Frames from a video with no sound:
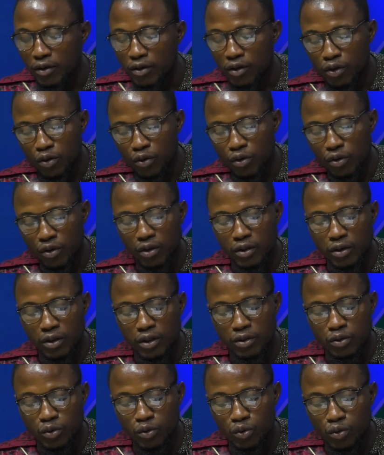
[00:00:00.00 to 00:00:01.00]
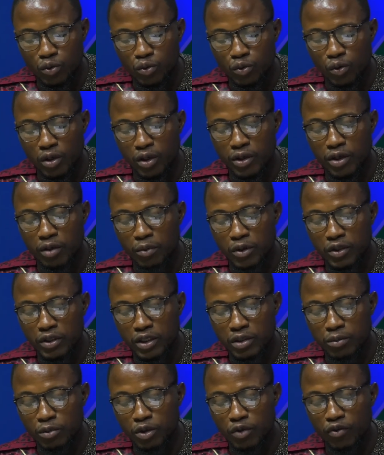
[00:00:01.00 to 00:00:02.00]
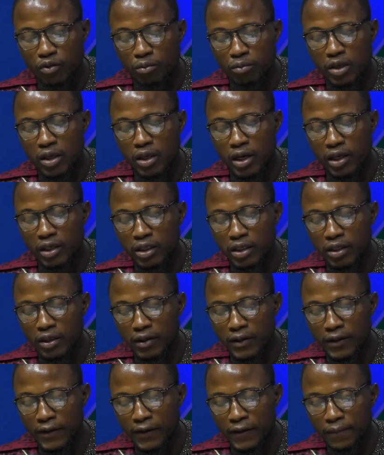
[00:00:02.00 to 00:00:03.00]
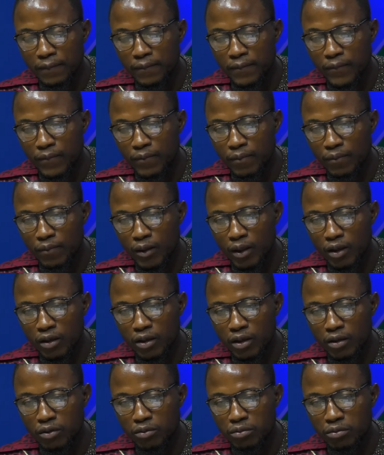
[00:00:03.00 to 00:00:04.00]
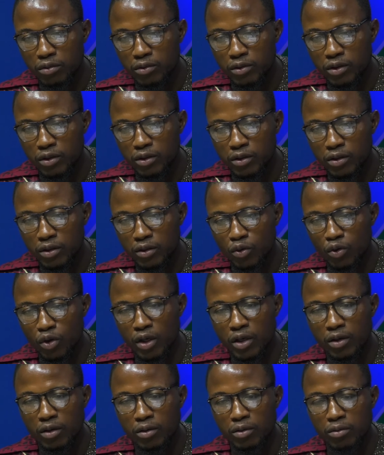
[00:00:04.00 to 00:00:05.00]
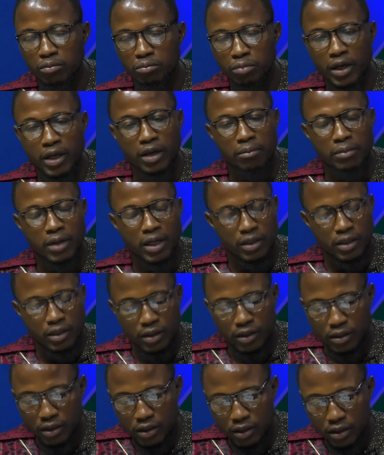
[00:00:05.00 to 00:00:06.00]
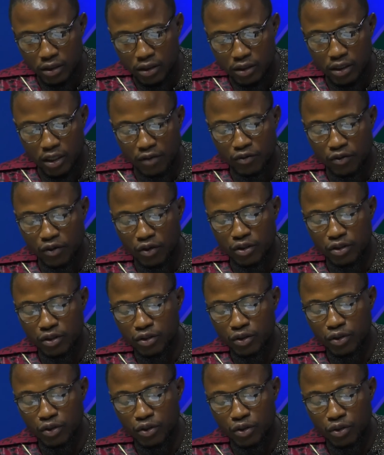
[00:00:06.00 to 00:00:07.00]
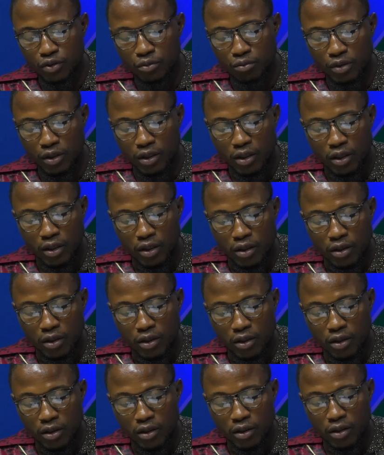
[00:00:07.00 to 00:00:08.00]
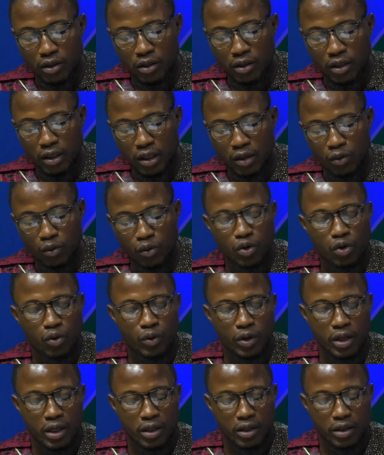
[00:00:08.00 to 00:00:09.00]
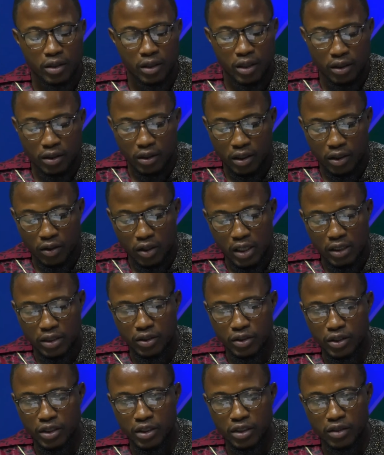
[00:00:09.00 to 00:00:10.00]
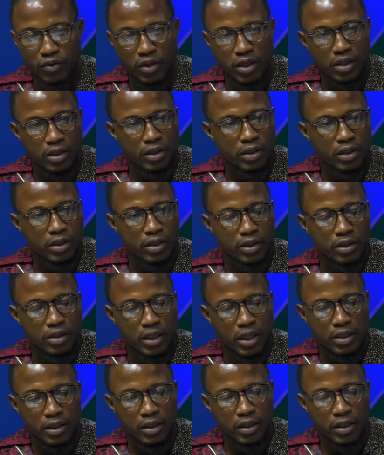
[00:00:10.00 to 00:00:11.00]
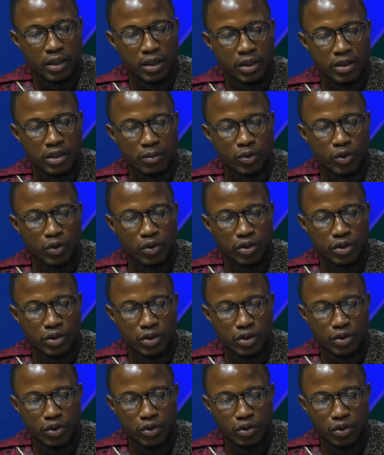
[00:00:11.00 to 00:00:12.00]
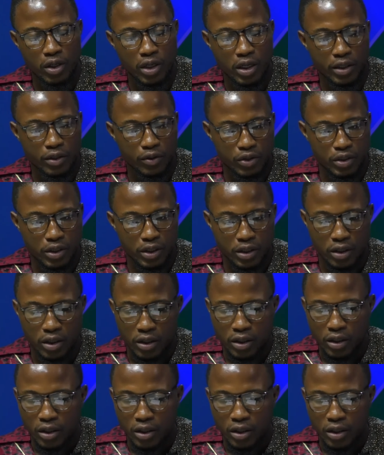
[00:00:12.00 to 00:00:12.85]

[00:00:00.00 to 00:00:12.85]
you know, uh, to, to, to, lead the process. But for me, I think uh, uh, going, bringing back the, the, the, draft constitution to me, I will go with that, that, that, alternative than the 1997 constitution. Like I said,